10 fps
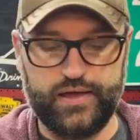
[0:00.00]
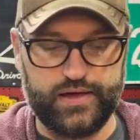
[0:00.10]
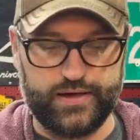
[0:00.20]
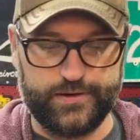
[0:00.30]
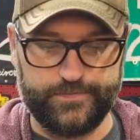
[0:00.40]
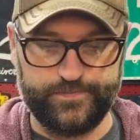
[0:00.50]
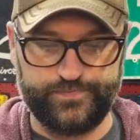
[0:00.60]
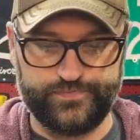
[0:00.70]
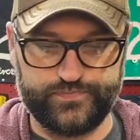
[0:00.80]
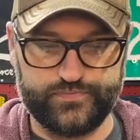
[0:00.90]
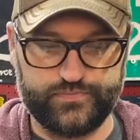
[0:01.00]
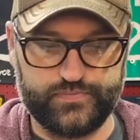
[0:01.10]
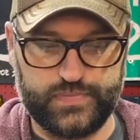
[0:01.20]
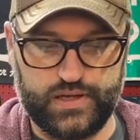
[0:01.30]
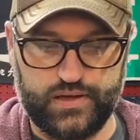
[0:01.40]
um,
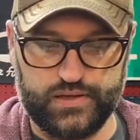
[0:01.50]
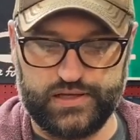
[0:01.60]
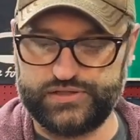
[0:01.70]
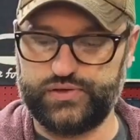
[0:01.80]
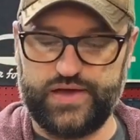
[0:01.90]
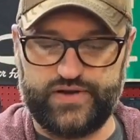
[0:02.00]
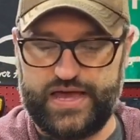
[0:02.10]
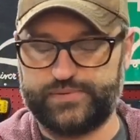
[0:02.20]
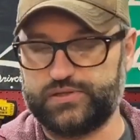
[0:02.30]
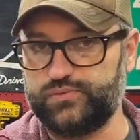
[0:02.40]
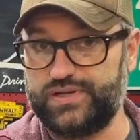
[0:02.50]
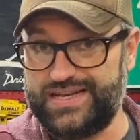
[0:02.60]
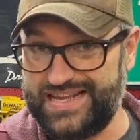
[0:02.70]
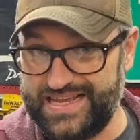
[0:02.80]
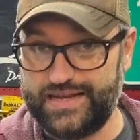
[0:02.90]
unless you have an absolute
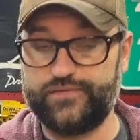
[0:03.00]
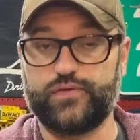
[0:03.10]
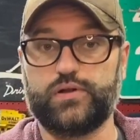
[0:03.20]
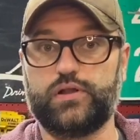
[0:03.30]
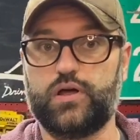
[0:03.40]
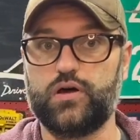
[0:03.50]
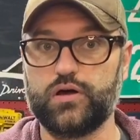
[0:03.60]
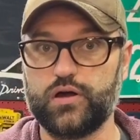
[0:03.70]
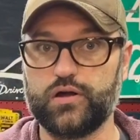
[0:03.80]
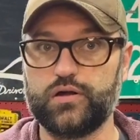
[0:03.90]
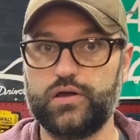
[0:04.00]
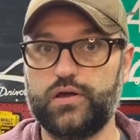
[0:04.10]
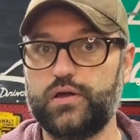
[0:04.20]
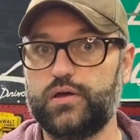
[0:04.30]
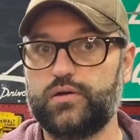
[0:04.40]
need for longer
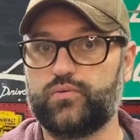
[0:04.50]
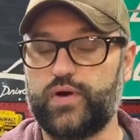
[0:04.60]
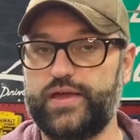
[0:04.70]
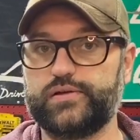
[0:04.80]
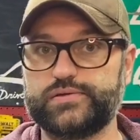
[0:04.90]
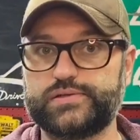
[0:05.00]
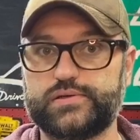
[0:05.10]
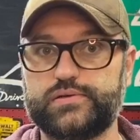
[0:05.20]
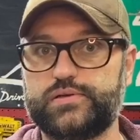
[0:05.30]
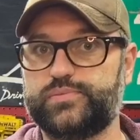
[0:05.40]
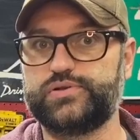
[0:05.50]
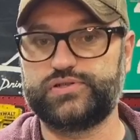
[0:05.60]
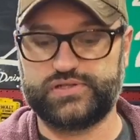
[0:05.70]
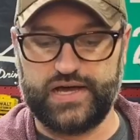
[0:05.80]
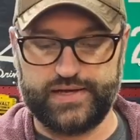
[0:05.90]
rails to put your
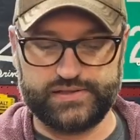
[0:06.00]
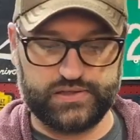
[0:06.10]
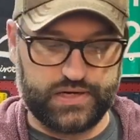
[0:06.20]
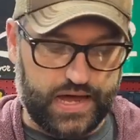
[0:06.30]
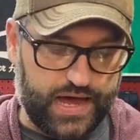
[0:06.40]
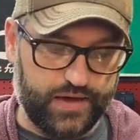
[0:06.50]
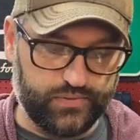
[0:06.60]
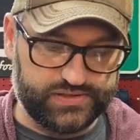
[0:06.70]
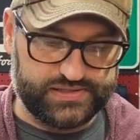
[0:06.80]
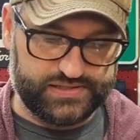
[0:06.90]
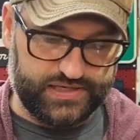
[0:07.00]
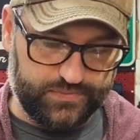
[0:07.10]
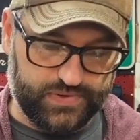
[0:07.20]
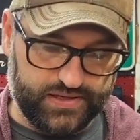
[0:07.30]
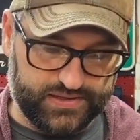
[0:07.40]
sockets on, I would
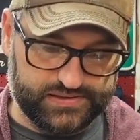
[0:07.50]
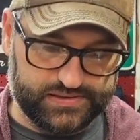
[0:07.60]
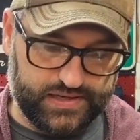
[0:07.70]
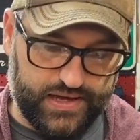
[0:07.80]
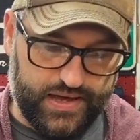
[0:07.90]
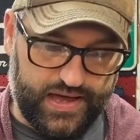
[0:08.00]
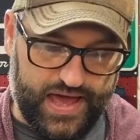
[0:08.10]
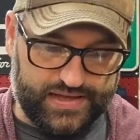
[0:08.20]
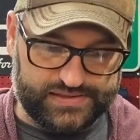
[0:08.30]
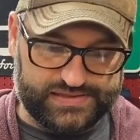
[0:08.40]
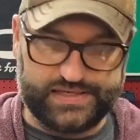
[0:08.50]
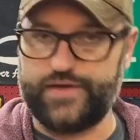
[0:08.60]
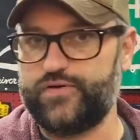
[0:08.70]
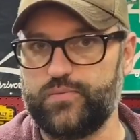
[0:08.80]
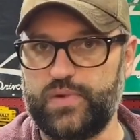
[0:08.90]
skip this and
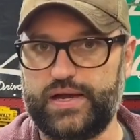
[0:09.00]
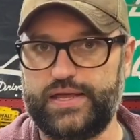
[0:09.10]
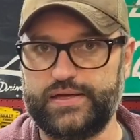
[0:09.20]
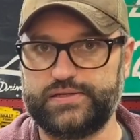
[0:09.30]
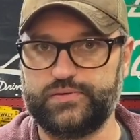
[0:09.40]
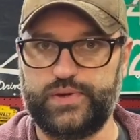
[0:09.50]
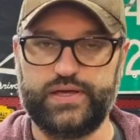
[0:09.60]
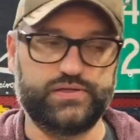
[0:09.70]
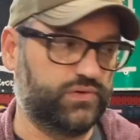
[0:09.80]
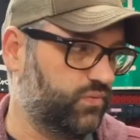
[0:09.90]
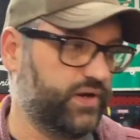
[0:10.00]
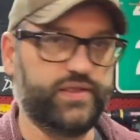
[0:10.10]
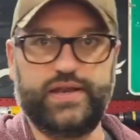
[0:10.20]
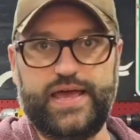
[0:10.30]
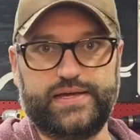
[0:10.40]
save your money until we get to one of the
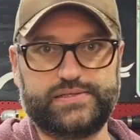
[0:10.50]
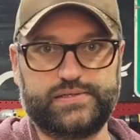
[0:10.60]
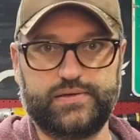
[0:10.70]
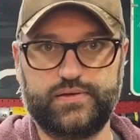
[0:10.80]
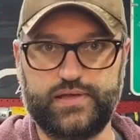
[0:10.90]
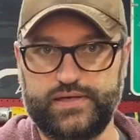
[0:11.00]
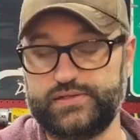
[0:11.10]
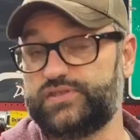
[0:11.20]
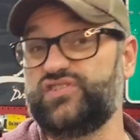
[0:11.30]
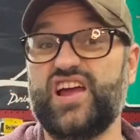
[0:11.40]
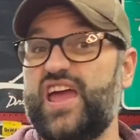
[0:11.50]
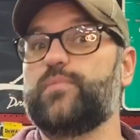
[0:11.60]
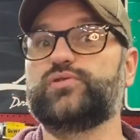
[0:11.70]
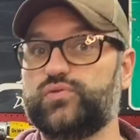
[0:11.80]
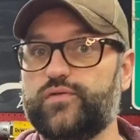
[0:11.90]
next things, until you're
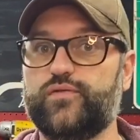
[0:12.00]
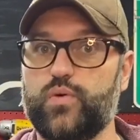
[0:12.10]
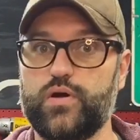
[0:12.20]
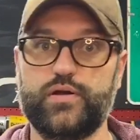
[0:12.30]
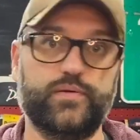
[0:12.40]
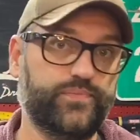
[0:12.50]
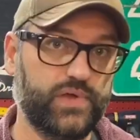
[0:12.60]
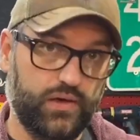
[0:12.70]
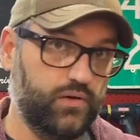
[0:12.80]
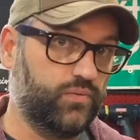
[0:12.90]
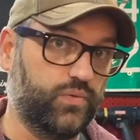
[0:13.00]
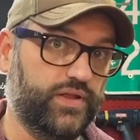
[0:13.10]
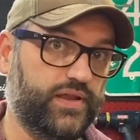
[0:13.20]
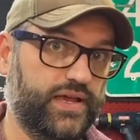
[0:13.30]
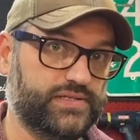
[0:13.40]
able to afford one of
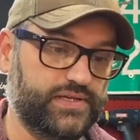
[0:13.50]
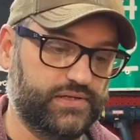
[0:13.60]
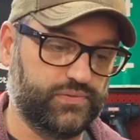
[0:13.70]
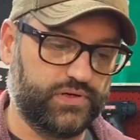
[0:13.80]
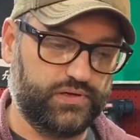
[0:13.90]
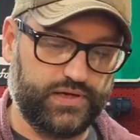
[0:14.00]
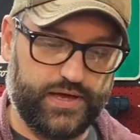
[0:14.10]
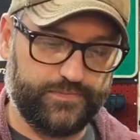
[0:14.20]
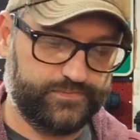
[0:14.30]
the next things we're gonna look at.